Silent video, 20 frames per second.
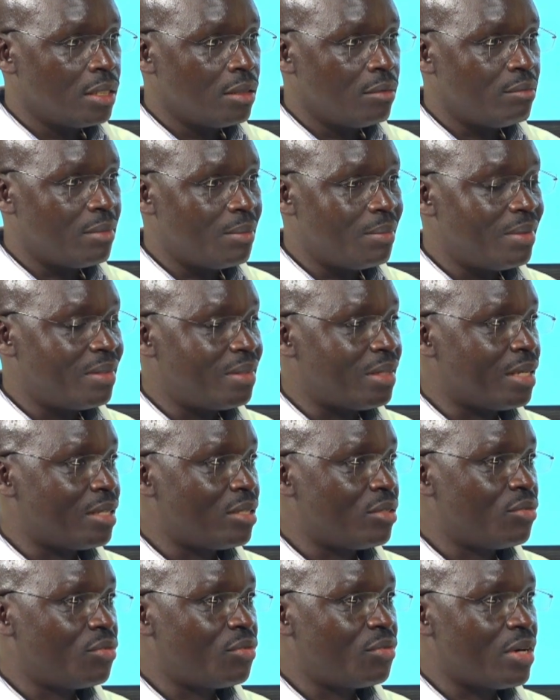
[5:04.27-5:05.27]
maybe
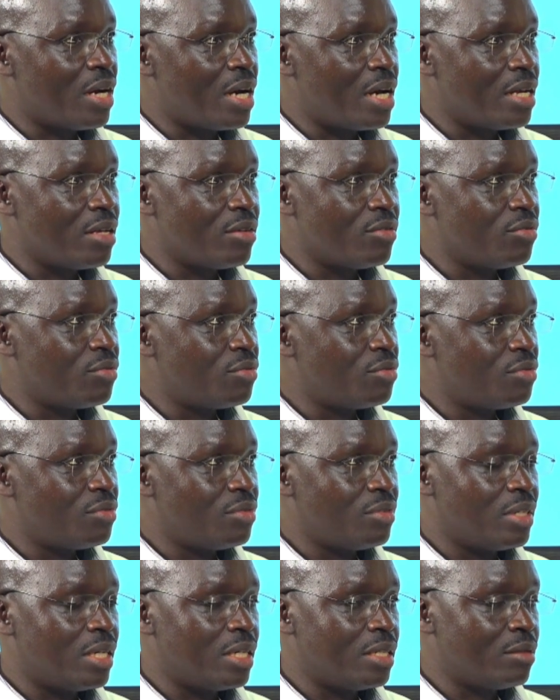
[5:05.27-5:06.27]

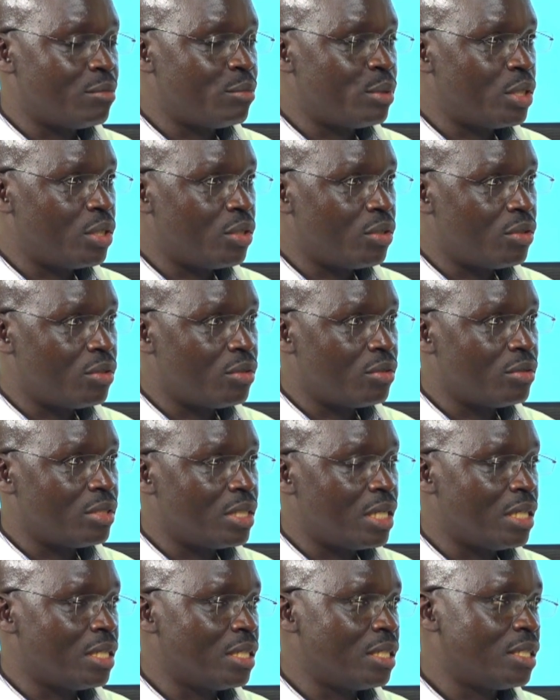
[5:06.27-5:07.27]
35 and
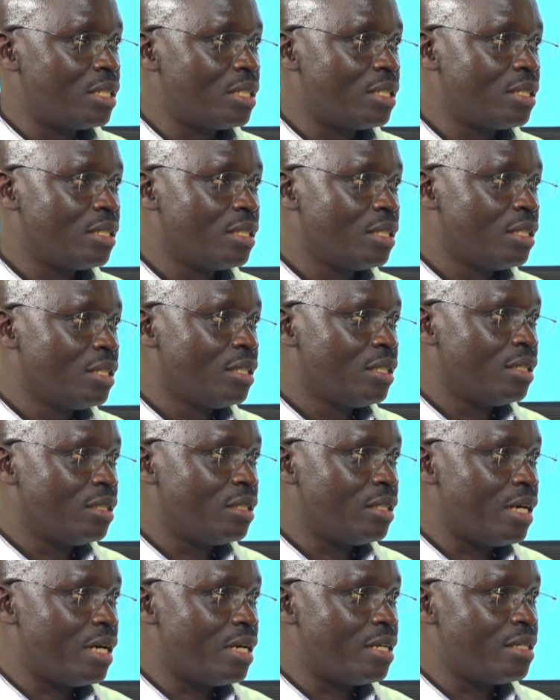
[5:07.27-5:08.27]
beyond, and
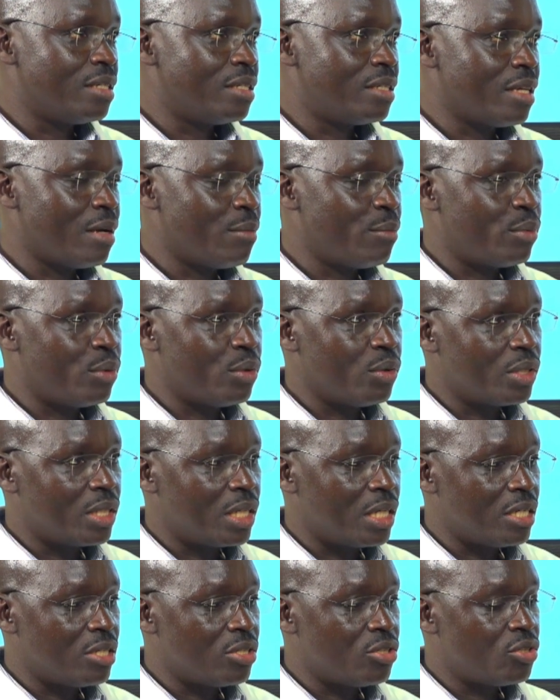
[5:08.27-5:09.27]
there is some
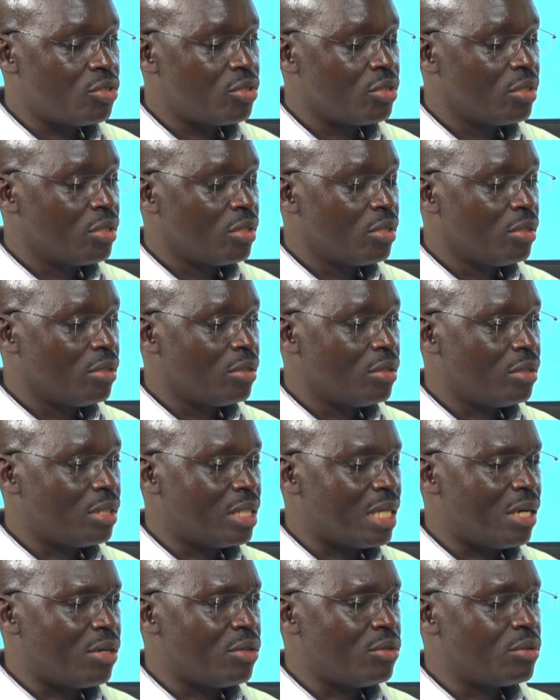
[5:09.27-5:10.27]
blockage,
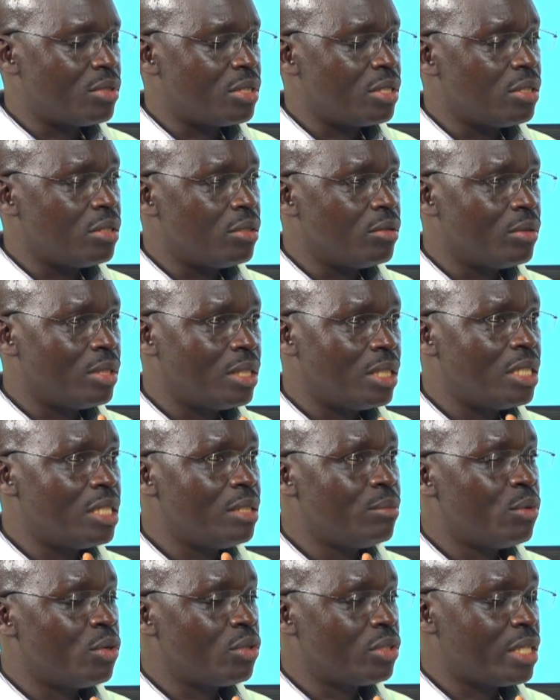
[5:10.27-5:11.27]
now you see you'll
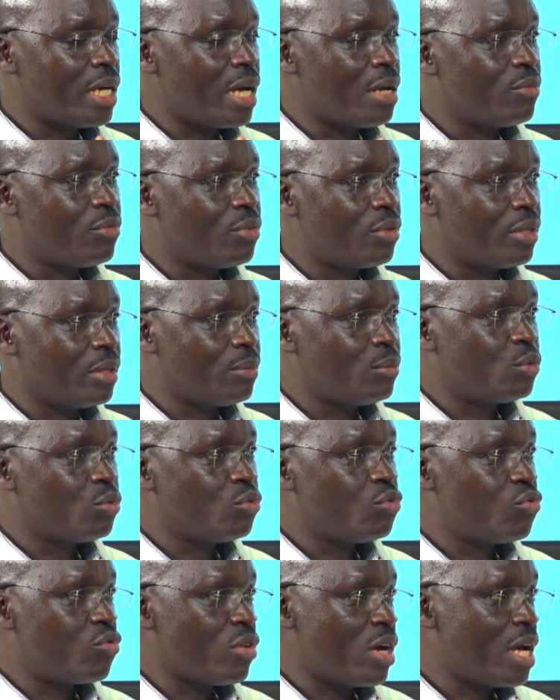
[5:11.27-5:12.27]
need more time for them to
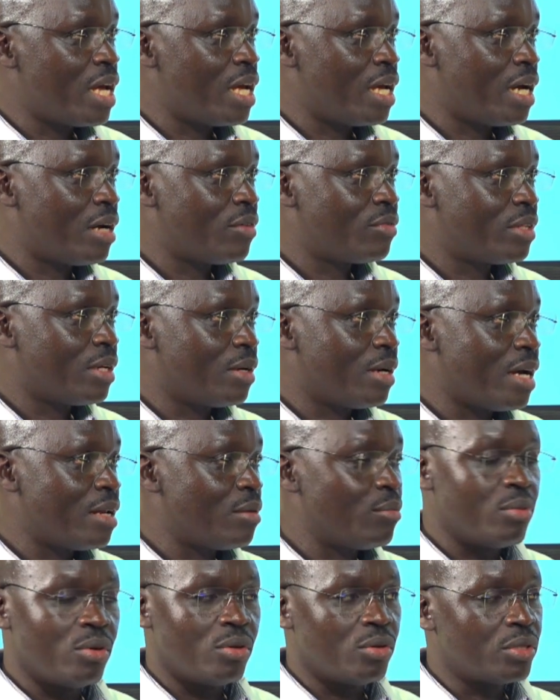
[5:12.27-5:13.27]
try after
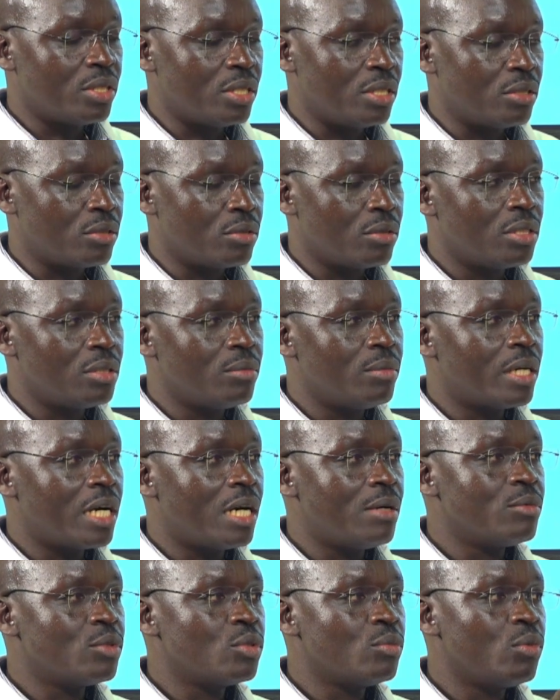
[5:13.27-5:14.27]
unblocking. So it
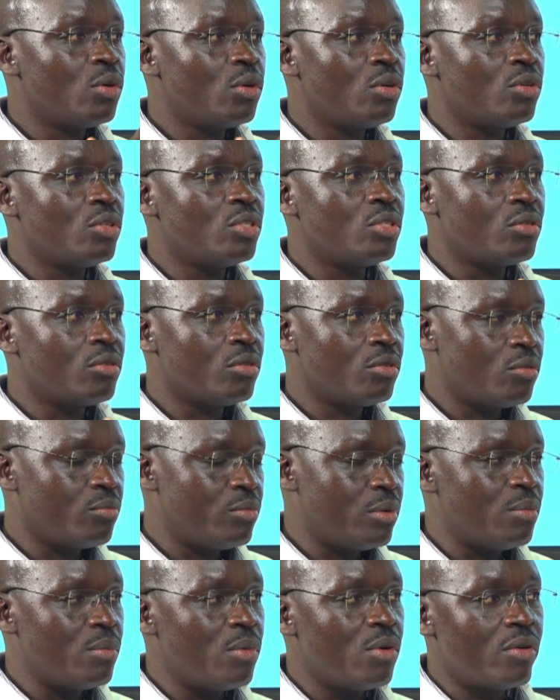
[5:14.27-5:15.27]
becomes more logical to
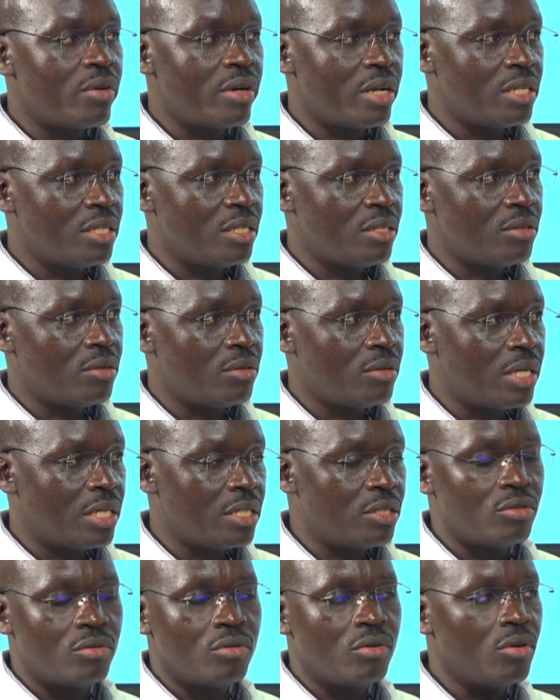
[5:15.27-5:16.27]
be more radical,
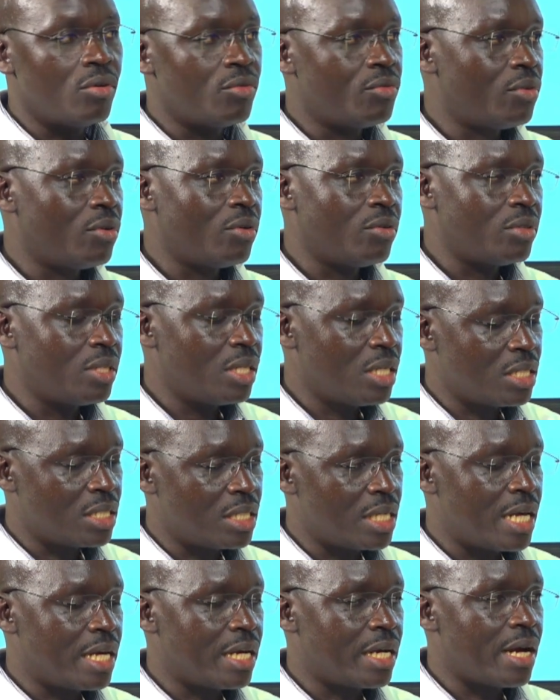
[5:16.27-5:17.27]
and you go for
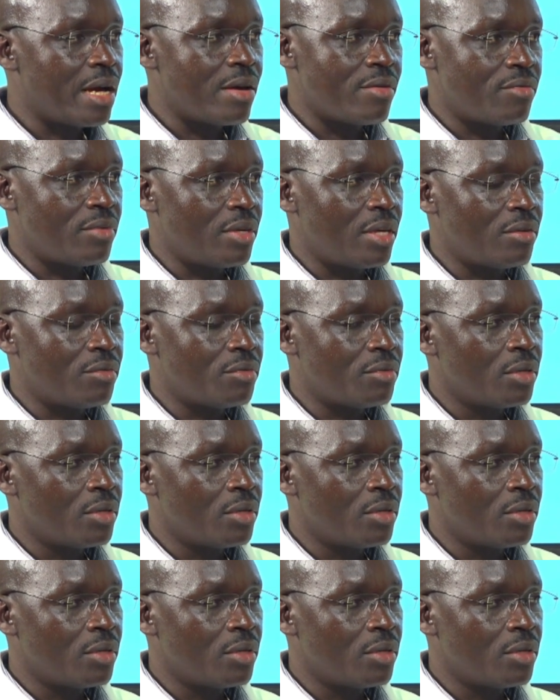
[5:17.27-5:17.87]
things like IVF.